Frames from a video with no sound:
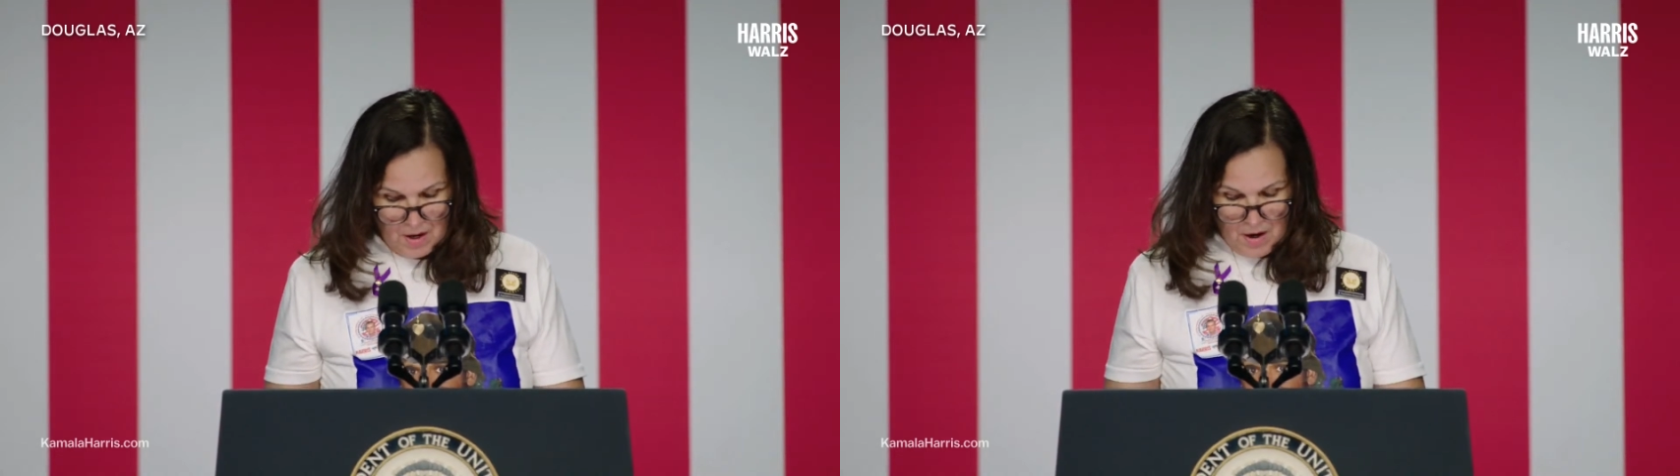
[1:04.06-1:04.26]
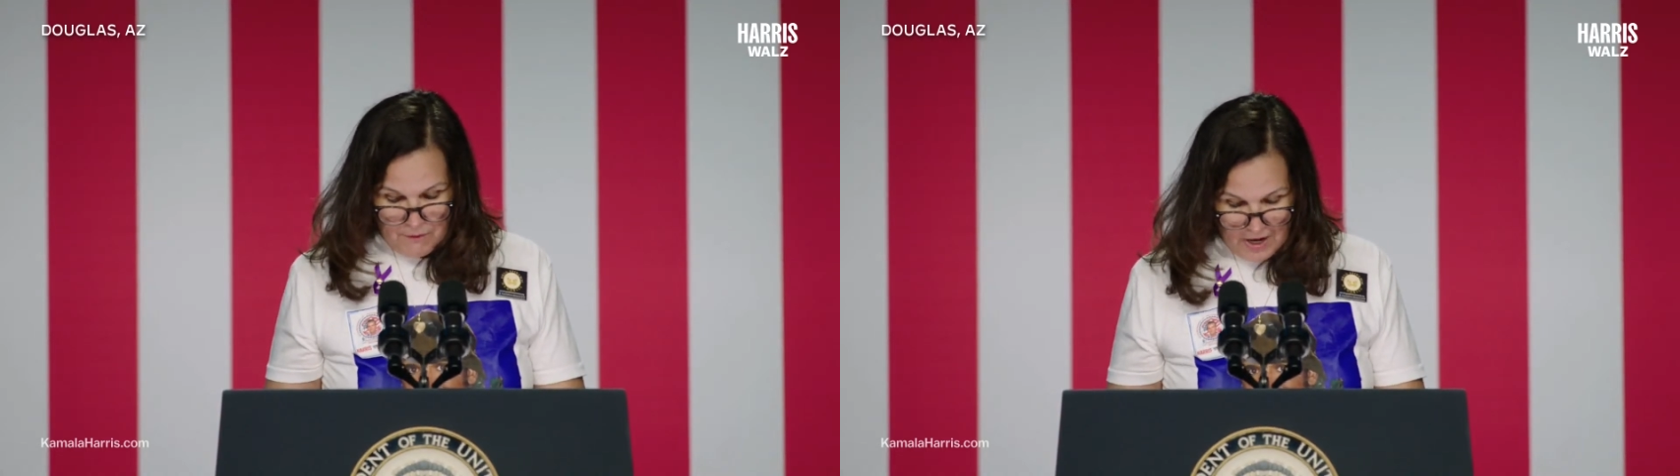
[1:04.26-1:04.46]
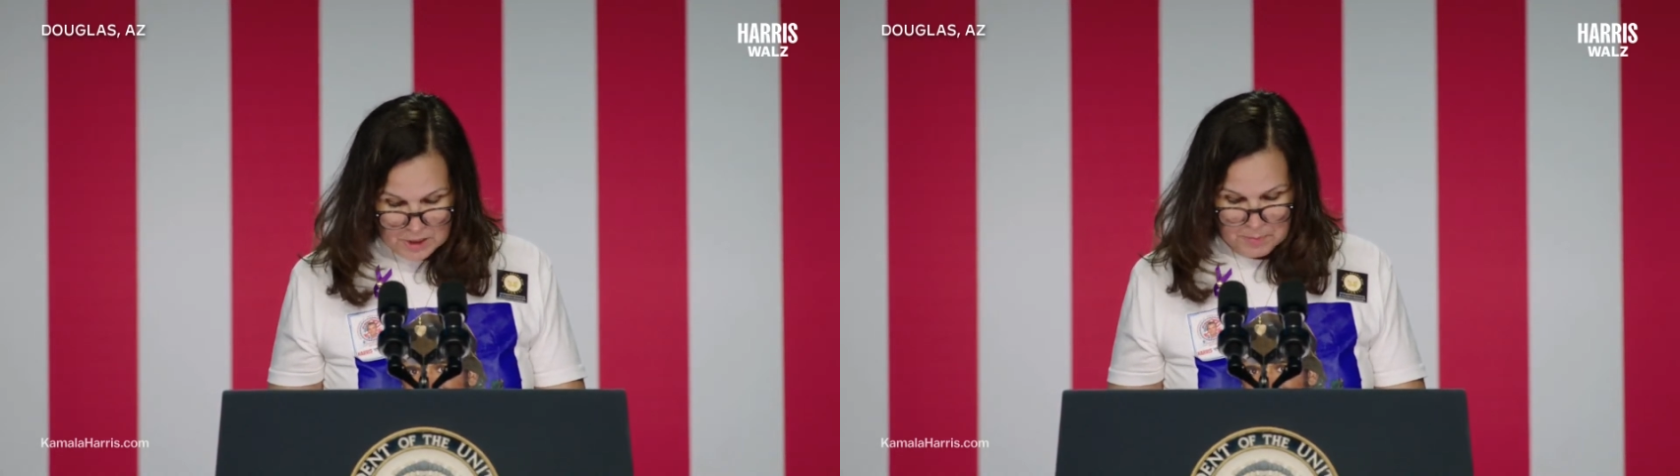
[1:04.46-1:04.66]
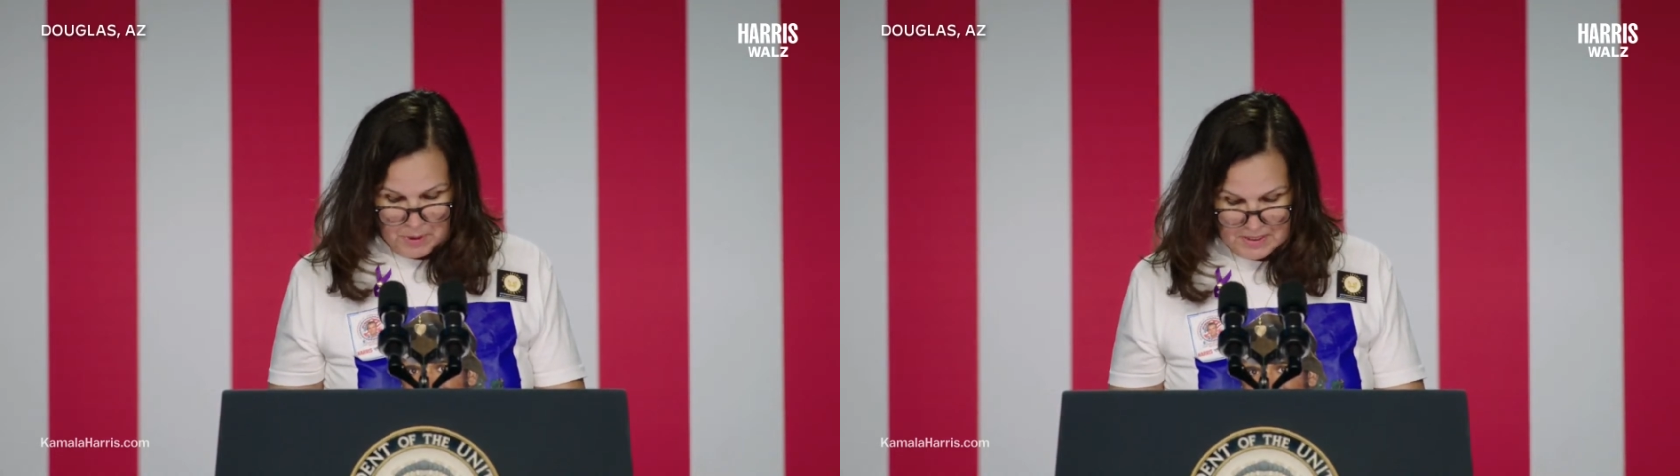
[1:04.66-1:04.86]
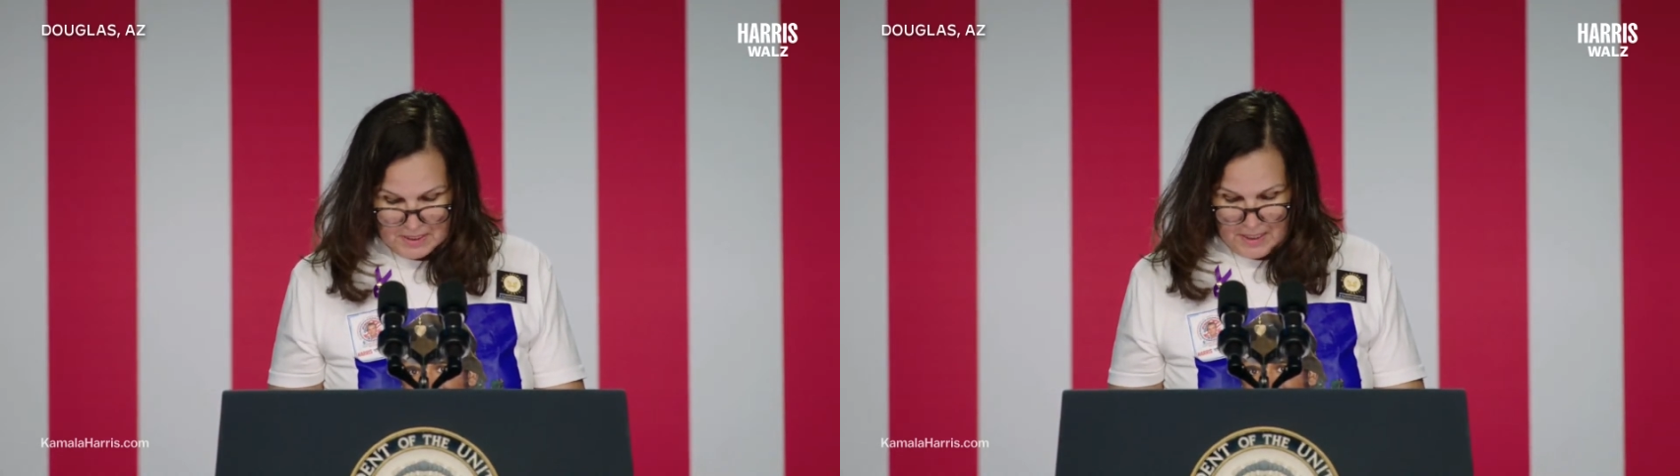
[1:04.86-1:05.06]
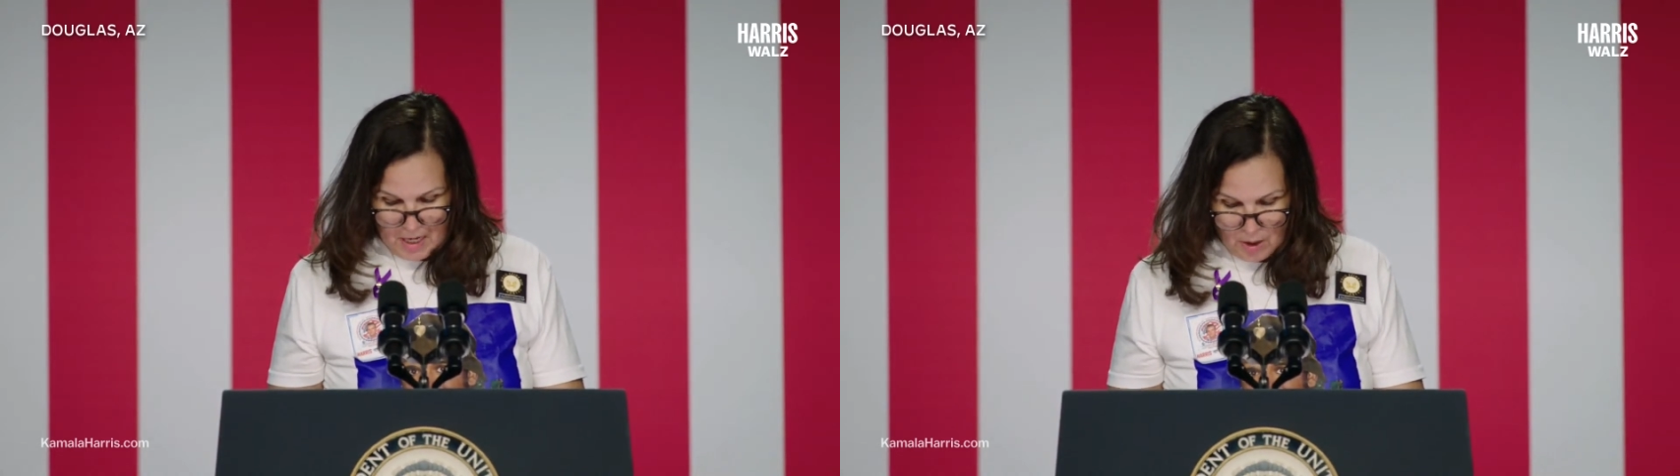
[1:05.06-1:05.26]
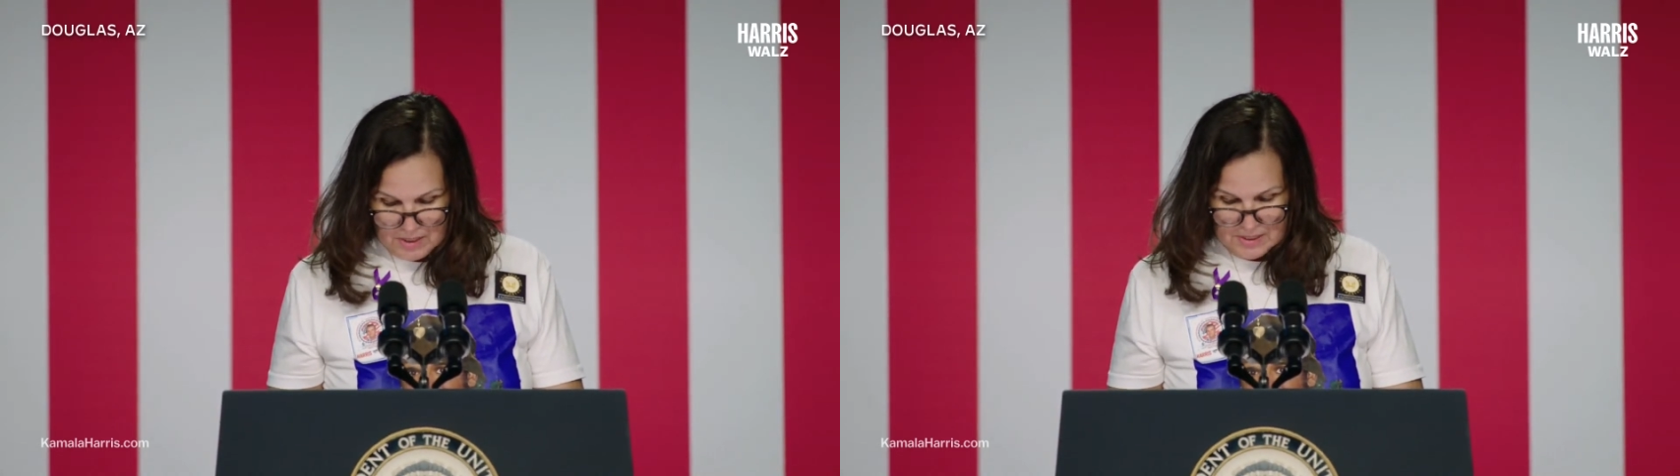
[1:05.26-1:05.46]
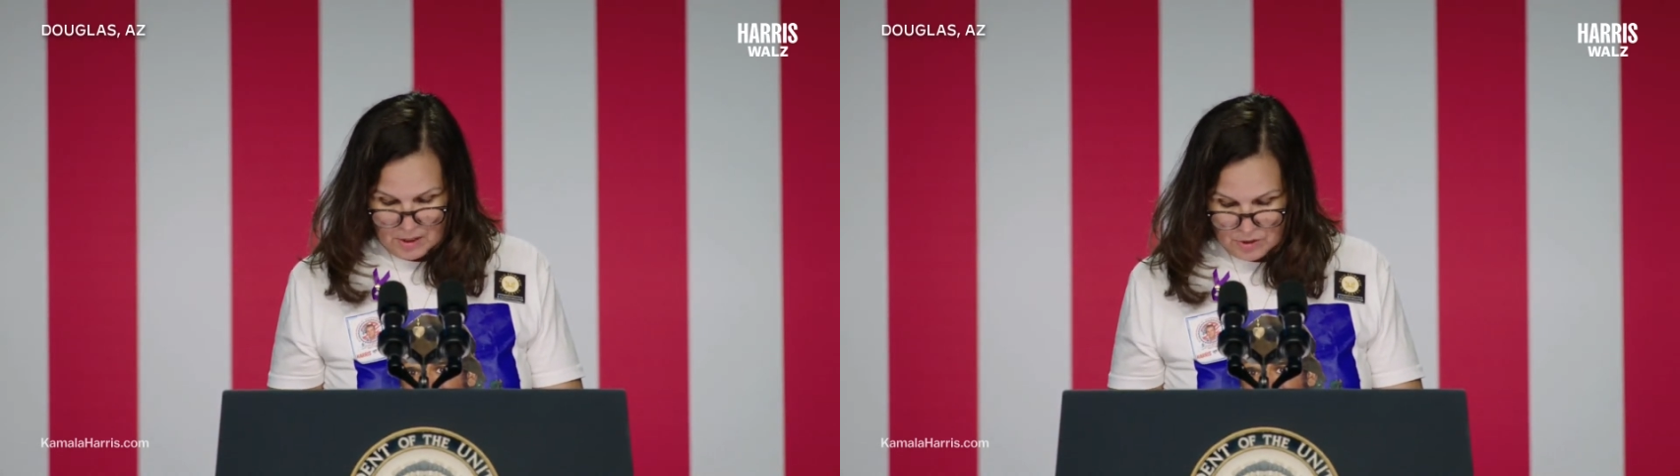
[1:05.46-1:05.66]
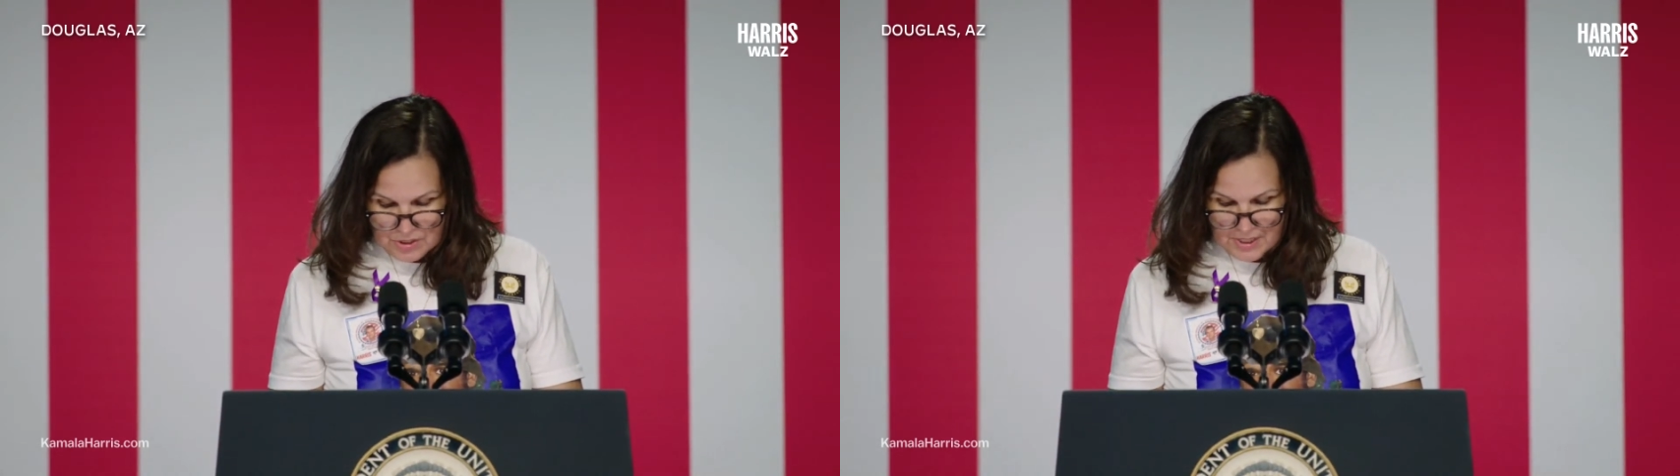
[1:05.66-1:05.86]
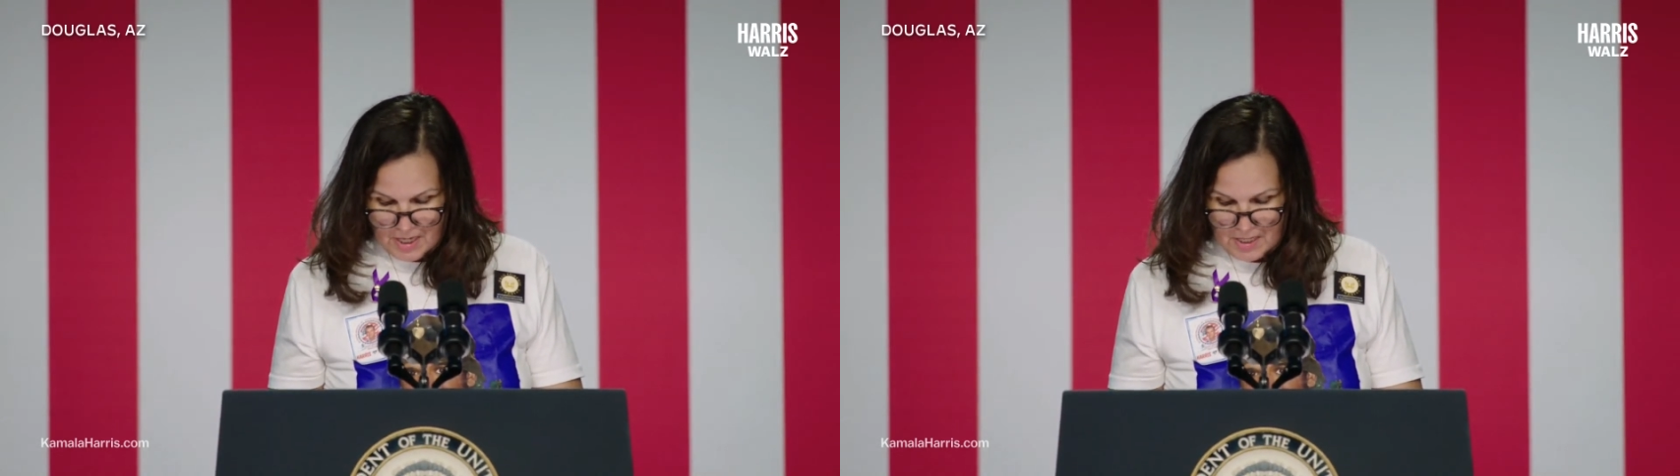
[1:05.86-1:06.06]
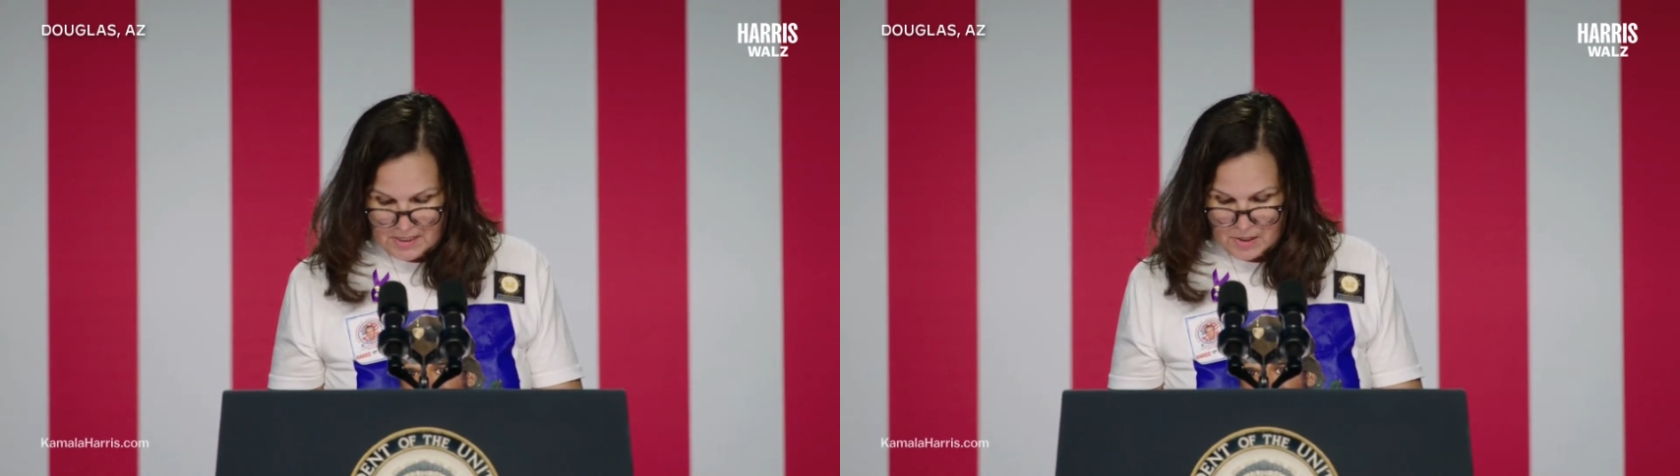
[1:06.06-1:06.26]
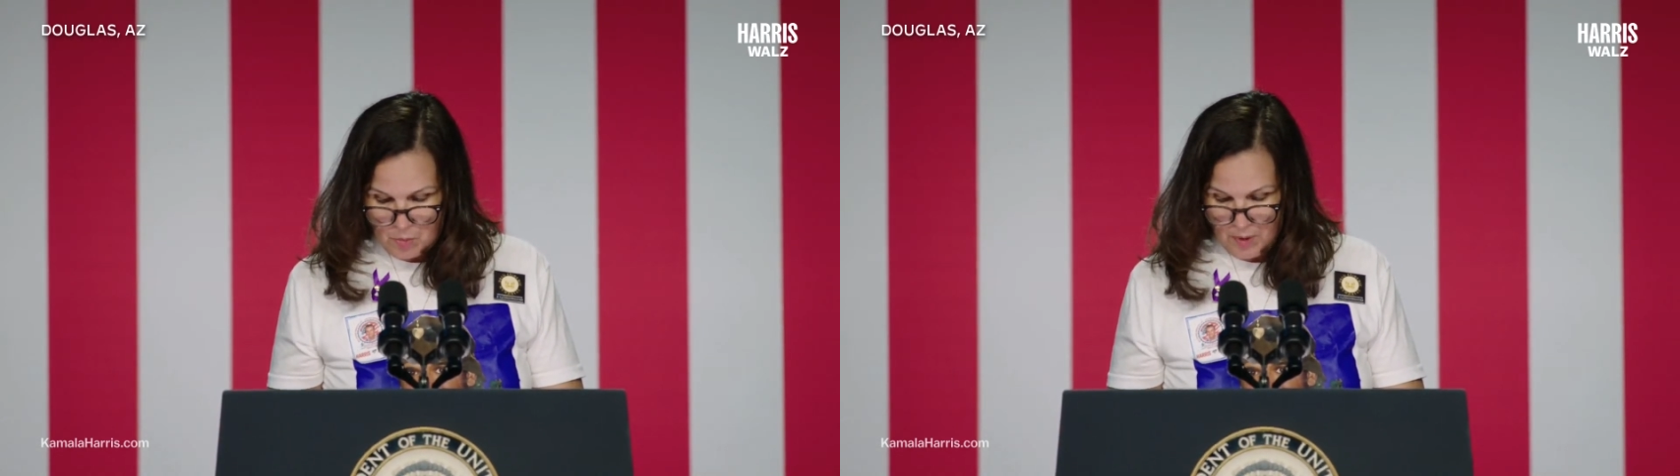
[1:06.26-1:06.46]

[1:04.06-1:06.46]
Vice President Harris understands